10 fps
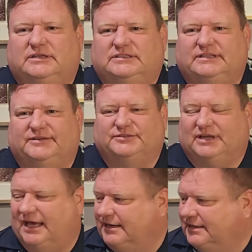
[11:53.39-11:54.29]
stiff
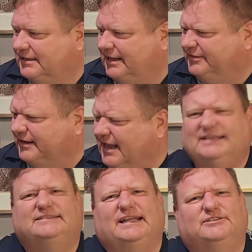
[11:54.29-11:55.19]
side, and the
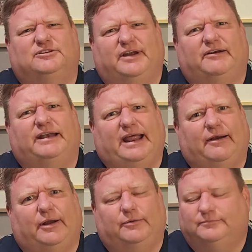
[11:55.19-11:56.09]
nightstands are very
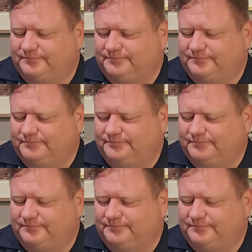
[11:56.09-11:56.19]
narrow.